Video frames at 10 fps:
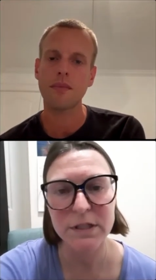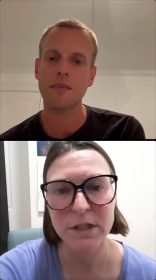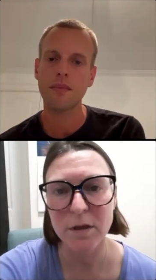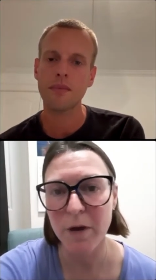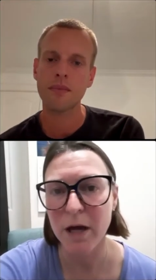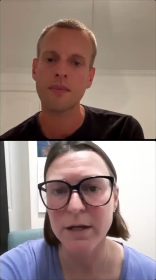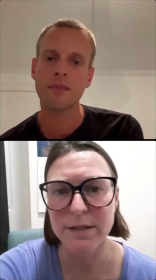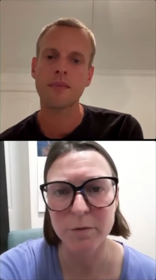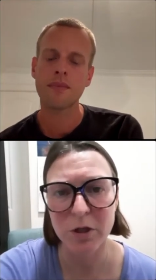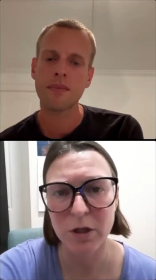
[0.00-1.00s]
Speaker 1: still
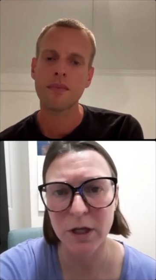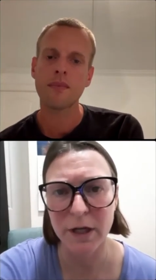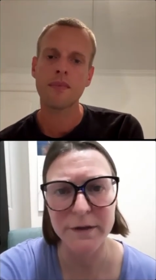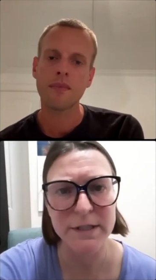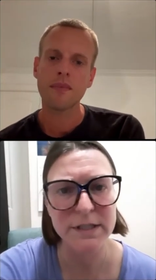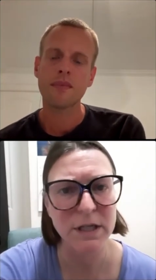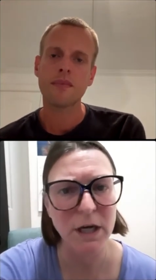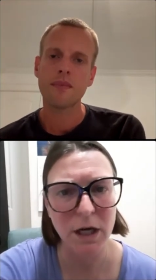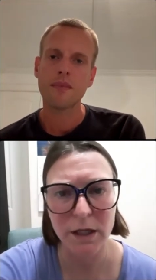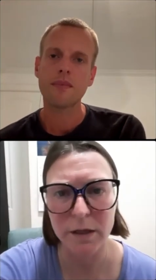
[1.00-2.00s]
possible at this
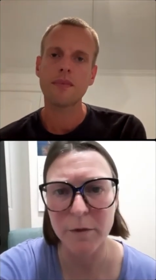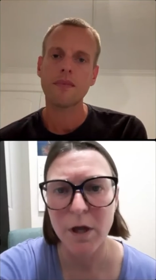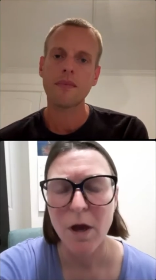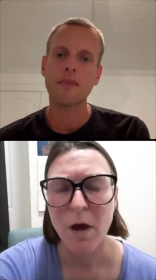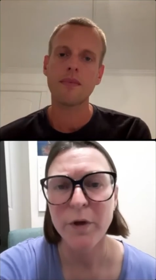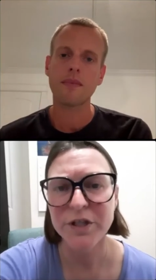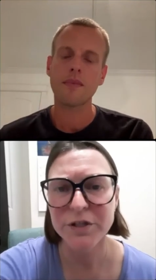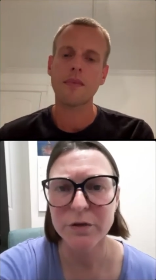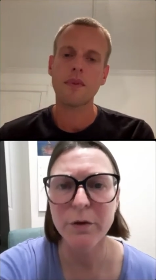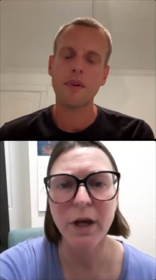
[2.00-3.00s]
time. We
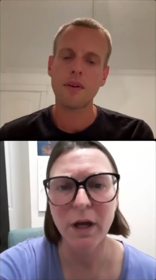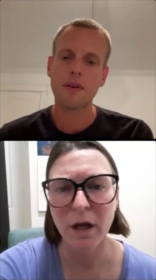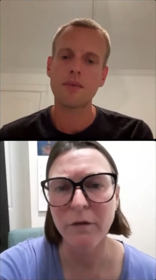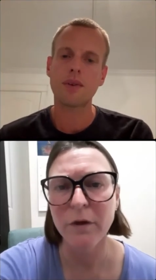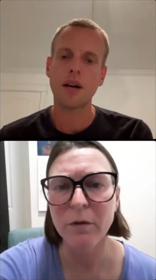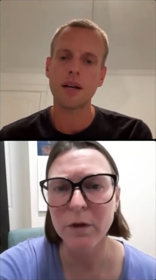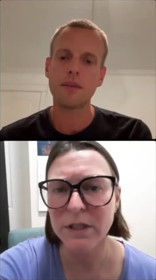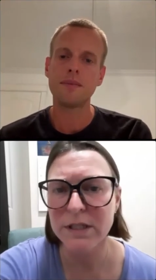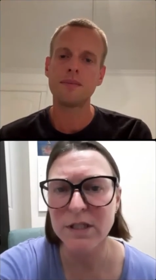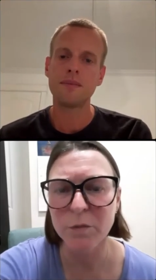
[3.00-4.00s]
do need
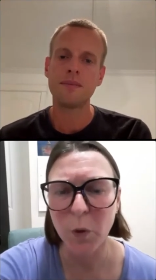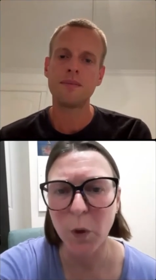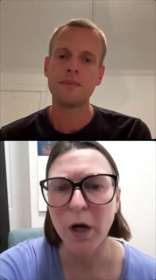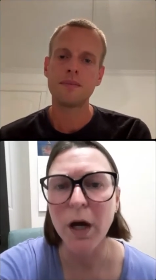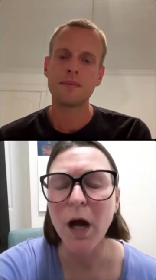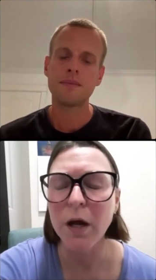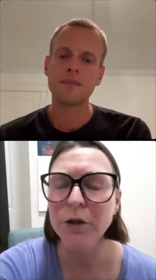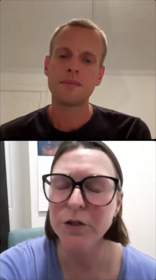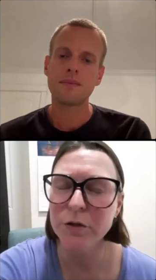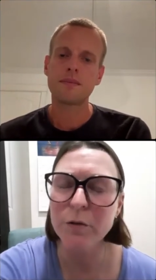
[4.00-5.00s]
everyone's support.
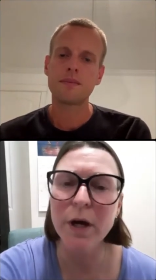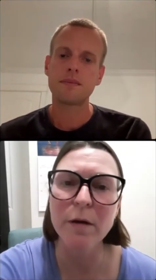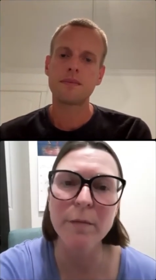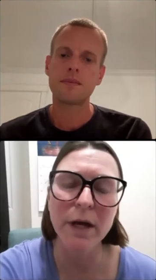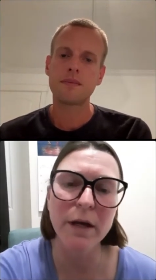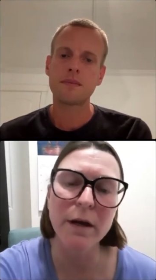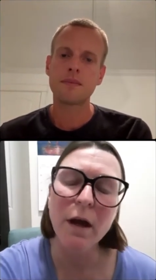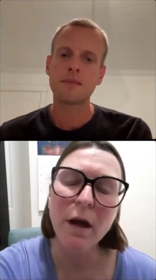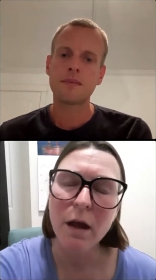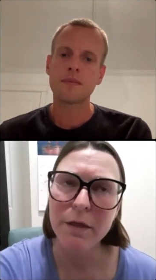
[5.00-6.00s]
I do recommend
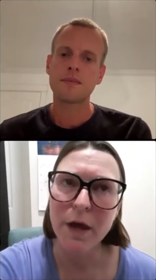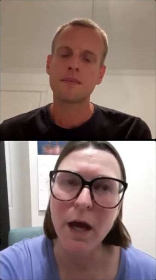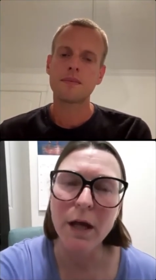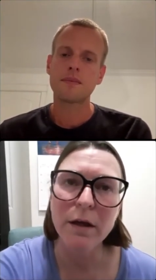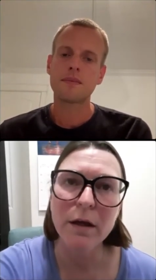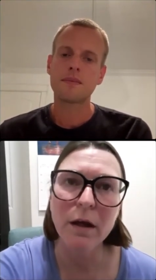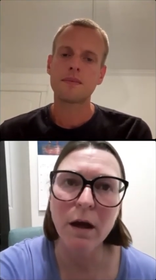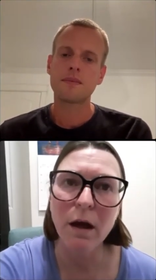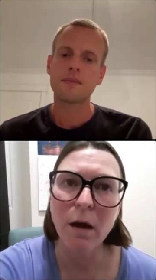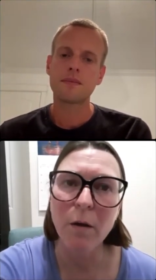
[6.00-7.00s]
that
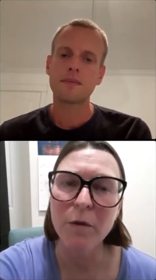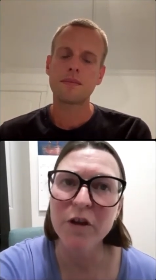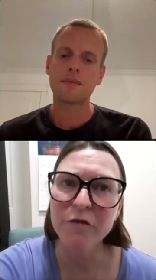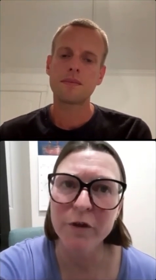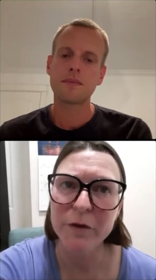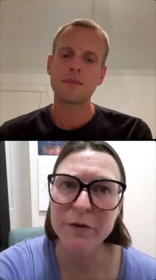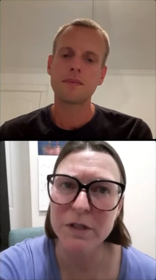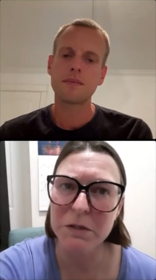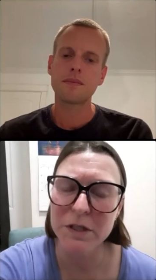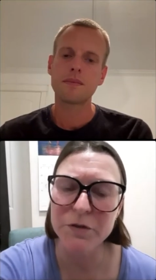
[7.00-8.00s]
um, if
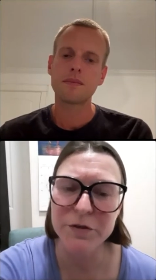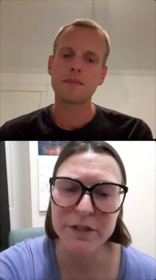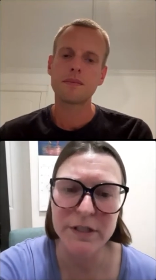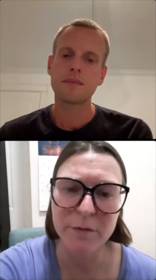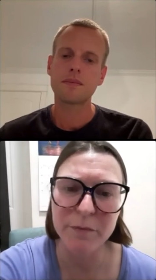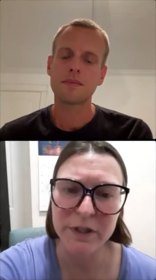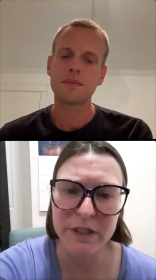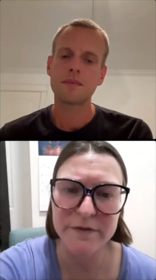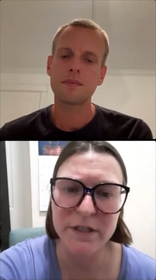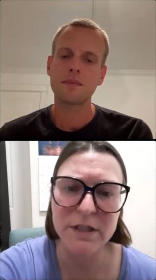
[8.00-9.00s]
folks are interested,
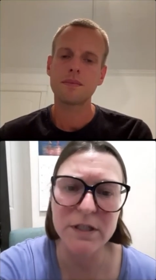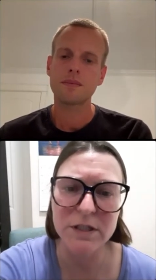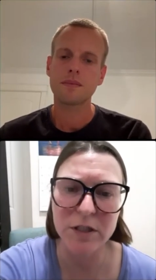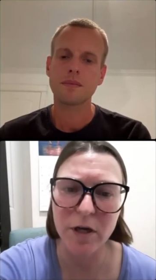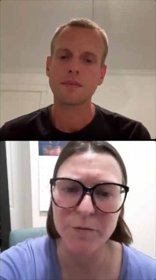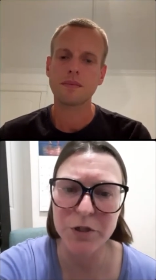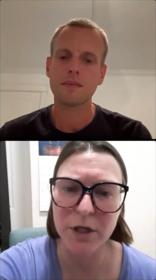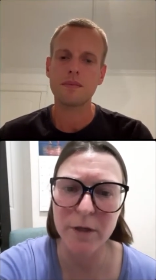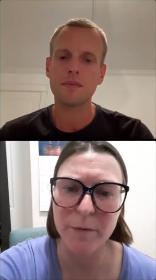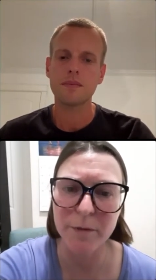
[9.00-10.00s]
please visit
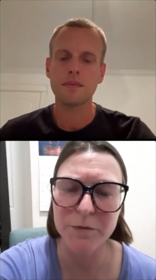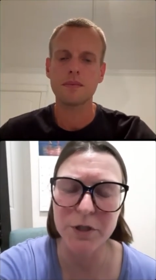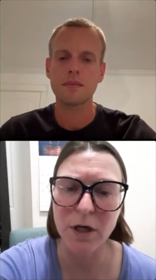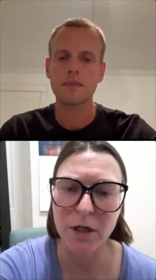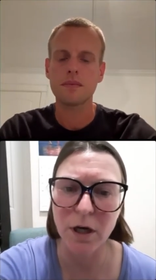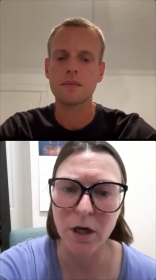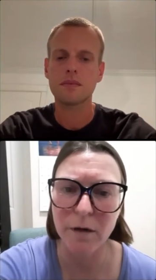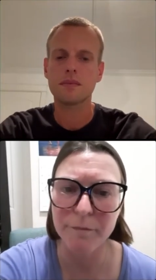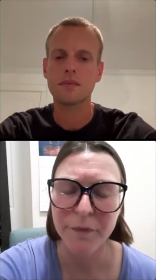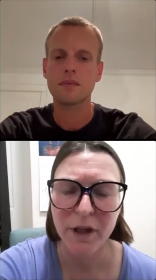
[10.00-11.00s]
stopgmm.com.